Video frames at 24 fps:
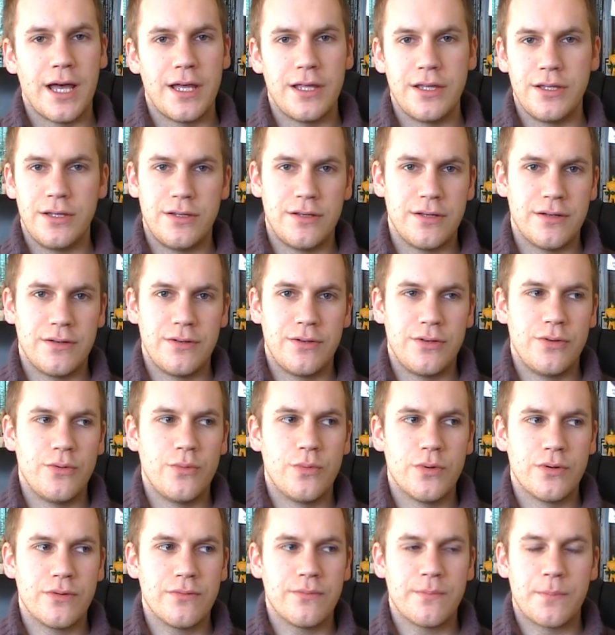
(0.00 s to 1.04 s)
You, you
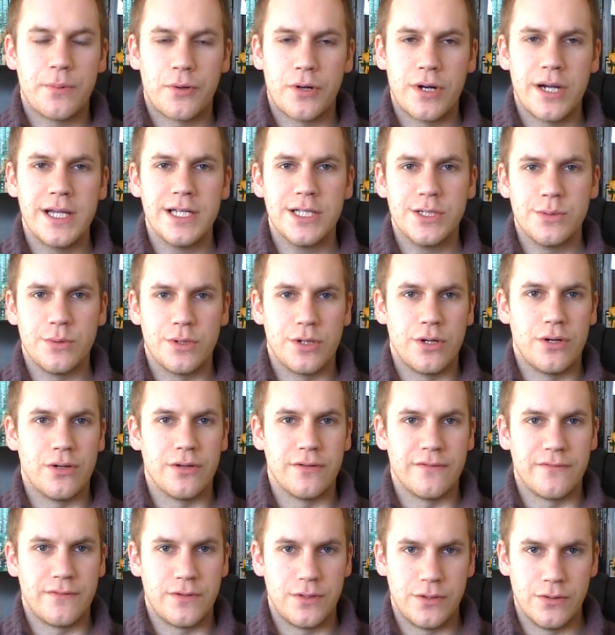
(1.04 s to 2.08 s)
wouldn't pray to a god
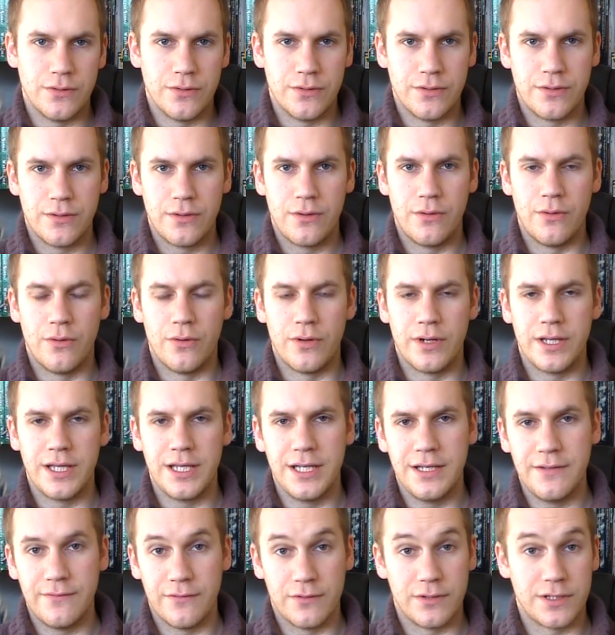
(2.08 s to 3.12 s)
of good or
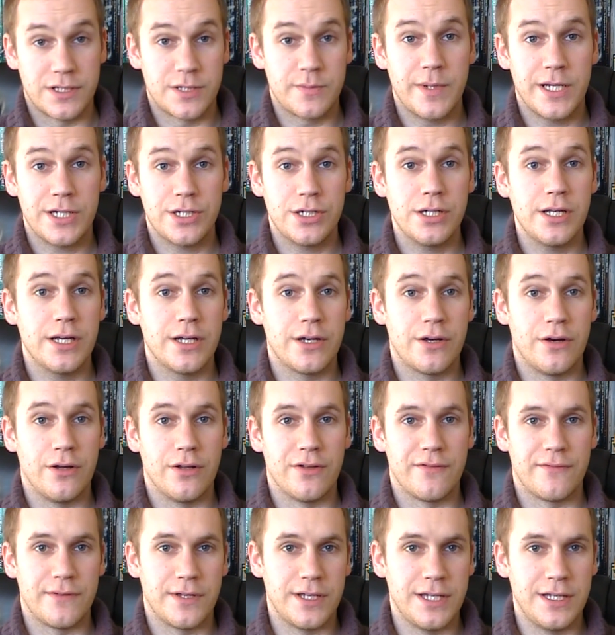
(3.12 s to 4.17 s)
evil, especially a god
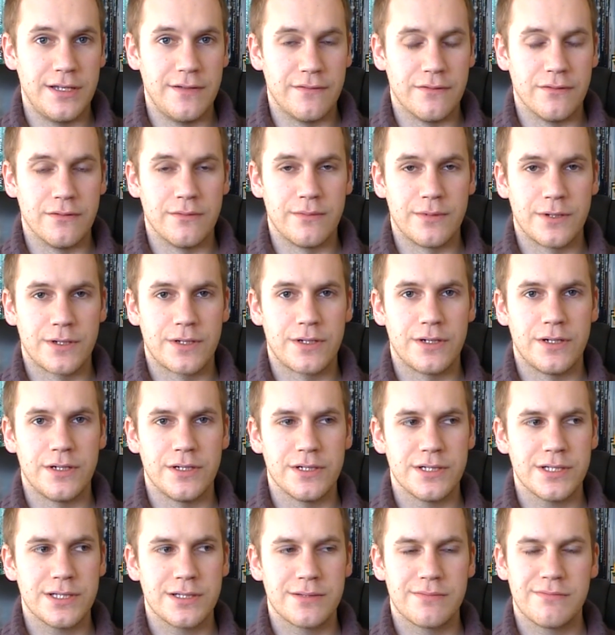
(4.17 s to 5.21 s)
of evil,
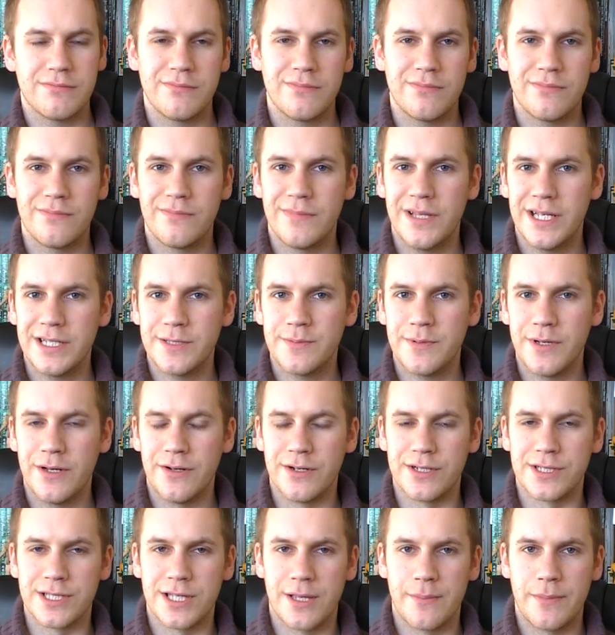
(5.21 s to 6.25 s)
because, let's be
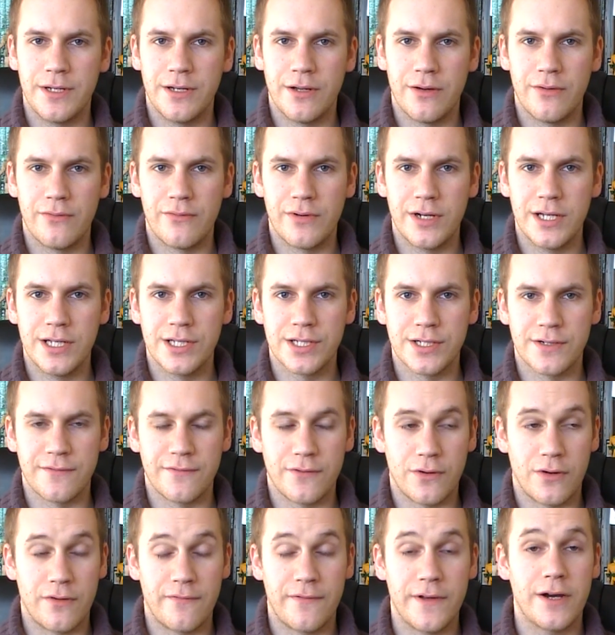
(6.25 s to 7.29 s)
honest, there'd be no reason
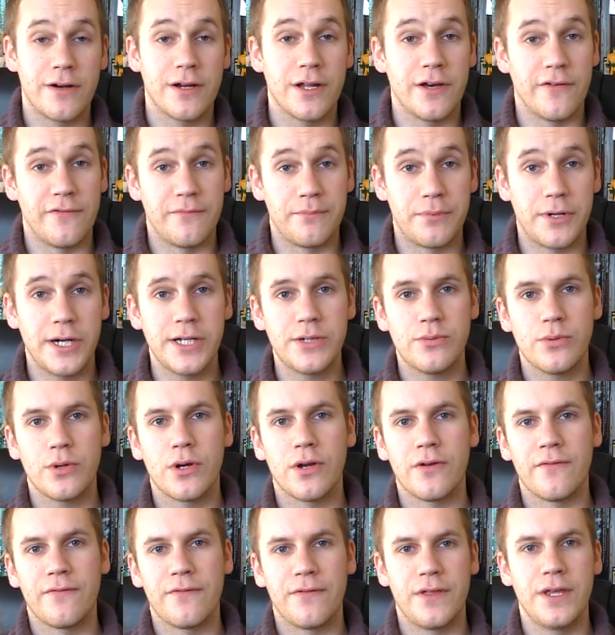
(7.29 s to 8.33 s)
for it. Fair enough, pray to a
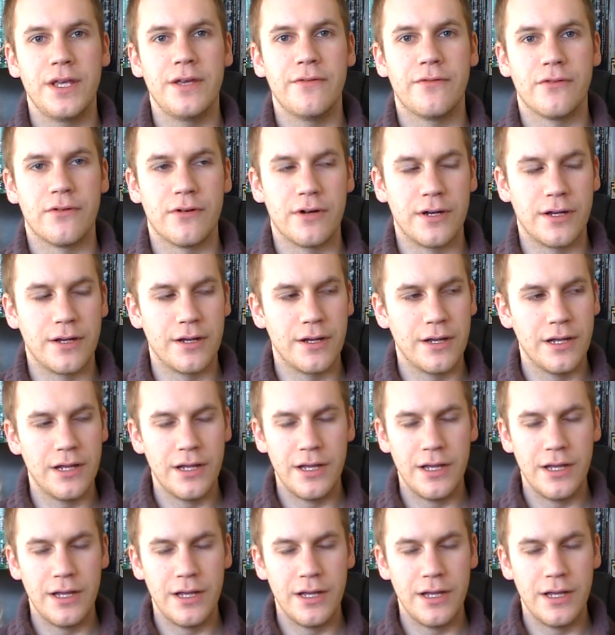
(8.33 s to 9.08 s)
god of thievery.